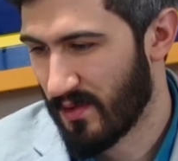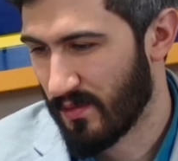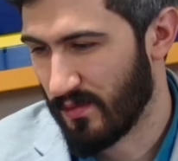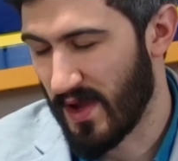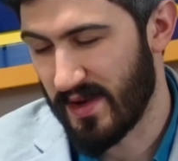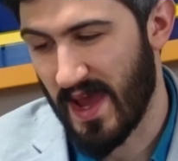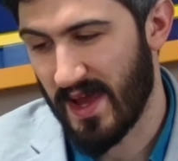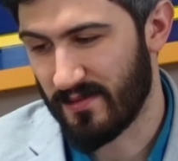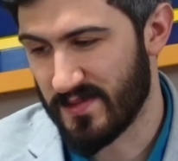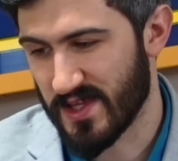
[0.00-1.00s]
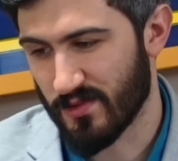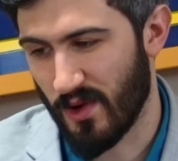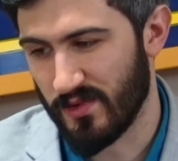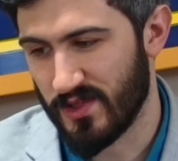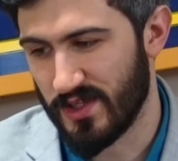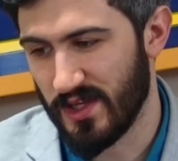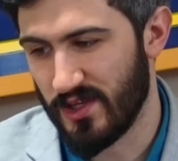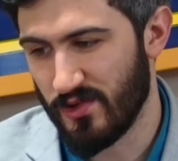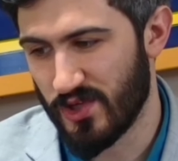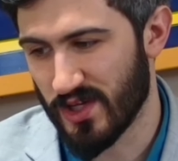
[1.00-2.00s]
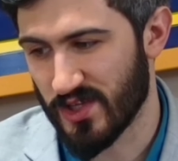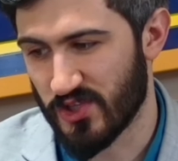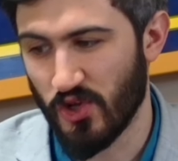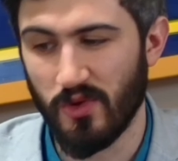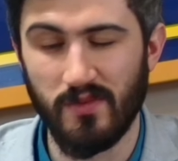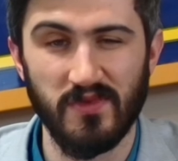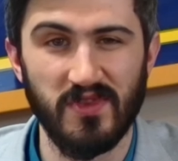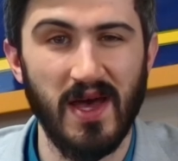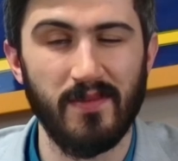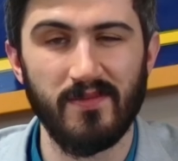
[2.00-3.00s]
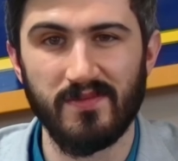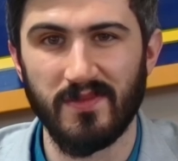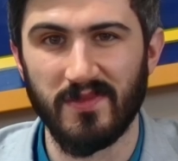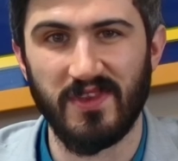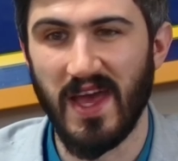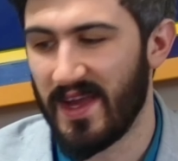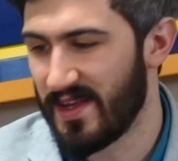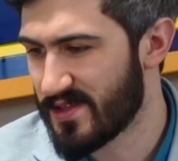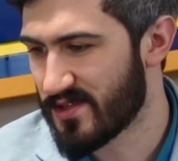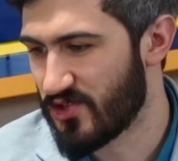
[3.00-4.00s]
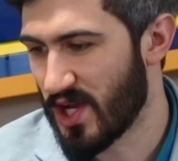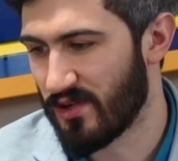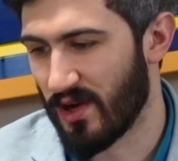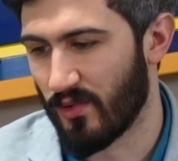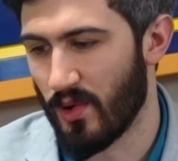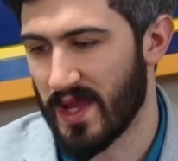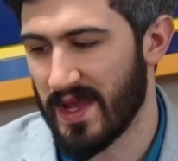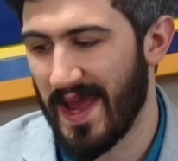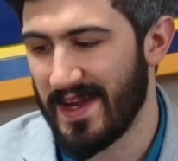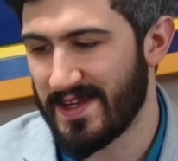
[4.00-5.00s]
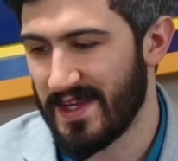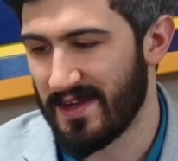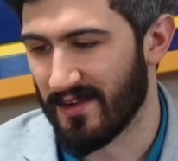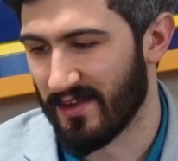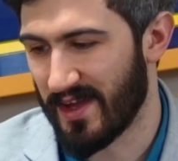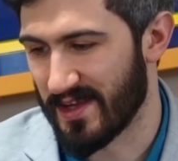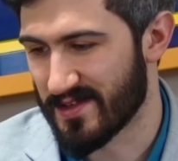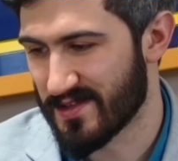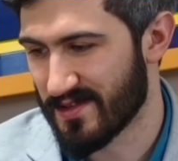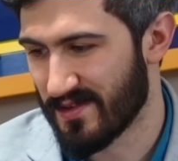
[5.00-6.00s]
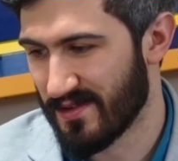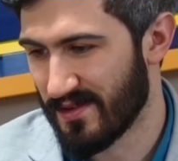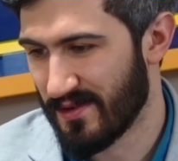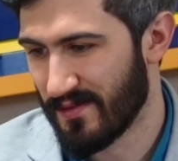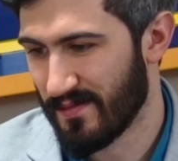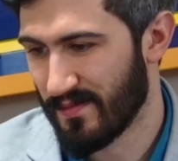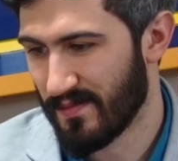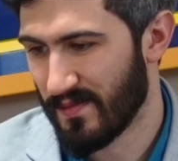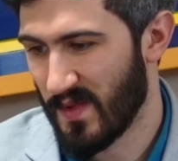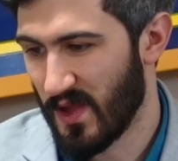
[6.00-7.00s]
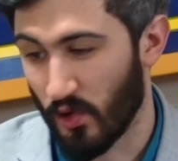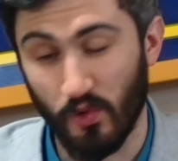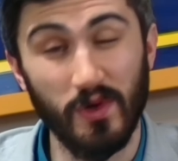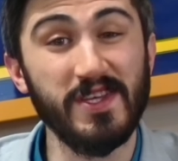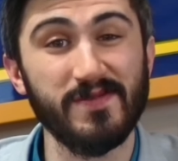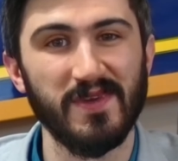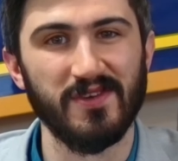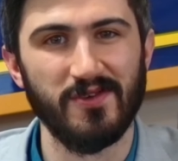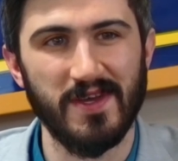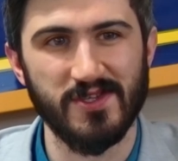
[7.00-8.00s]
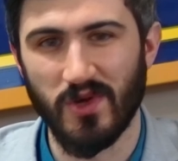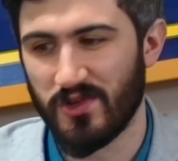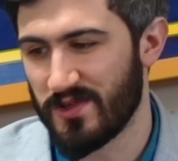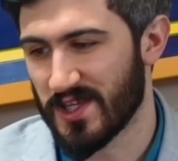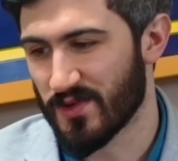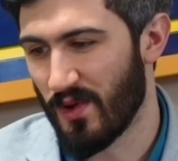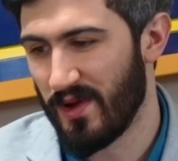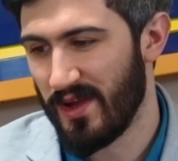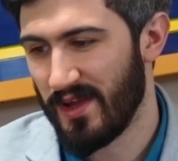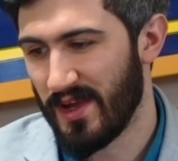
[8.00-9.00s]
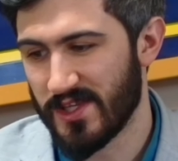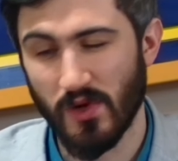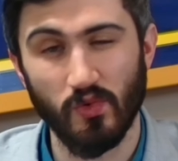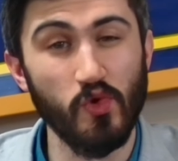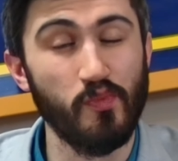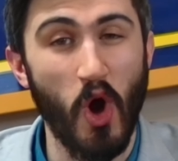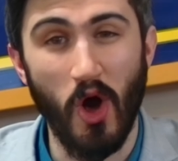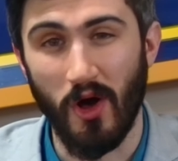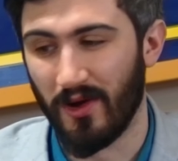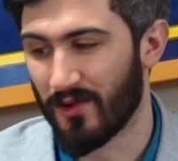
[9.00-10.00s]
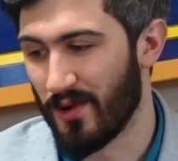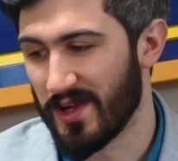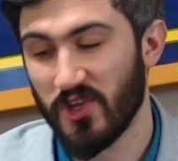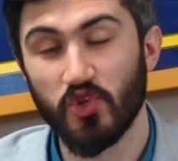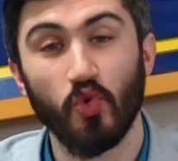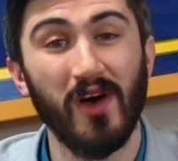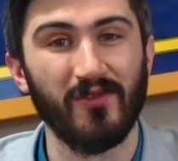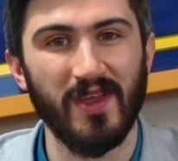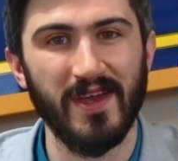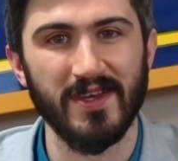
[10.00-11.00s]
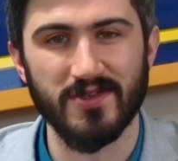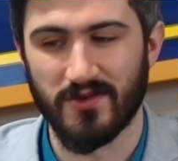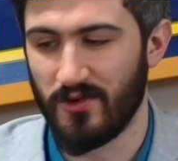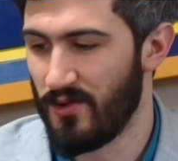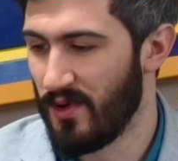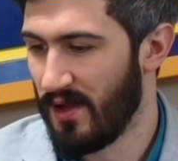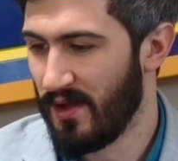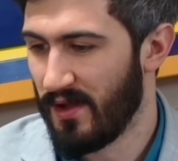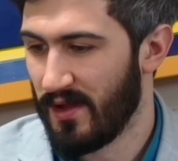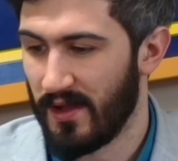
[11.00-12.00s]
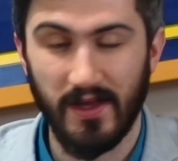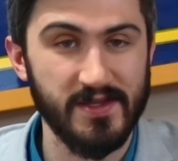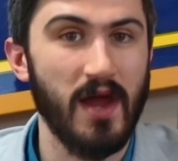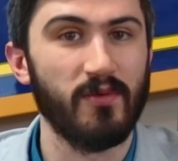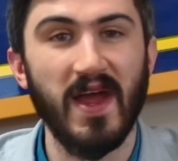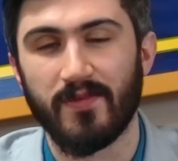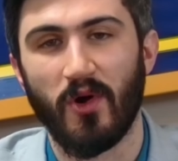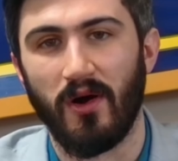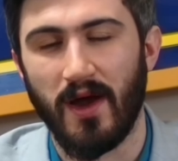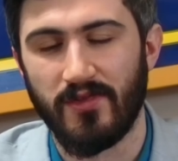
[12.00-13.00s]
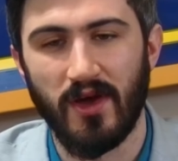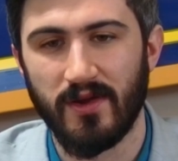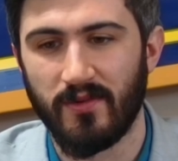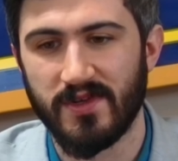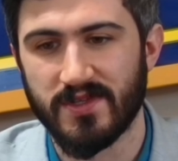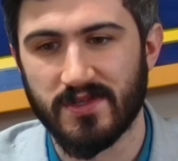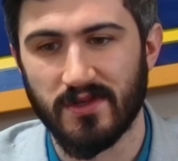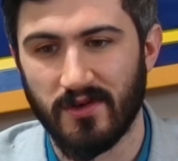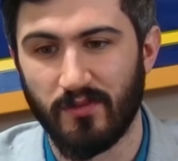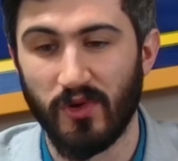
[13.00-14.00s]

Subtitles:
Red Adams says, quote, did you just assume them, they's gender? Unquote, getting 18 likes. Greaseman, 2022, says, quote, is it RuPaul? Unquote, getting 12 likes, who is not Rand Paul. I thought it was the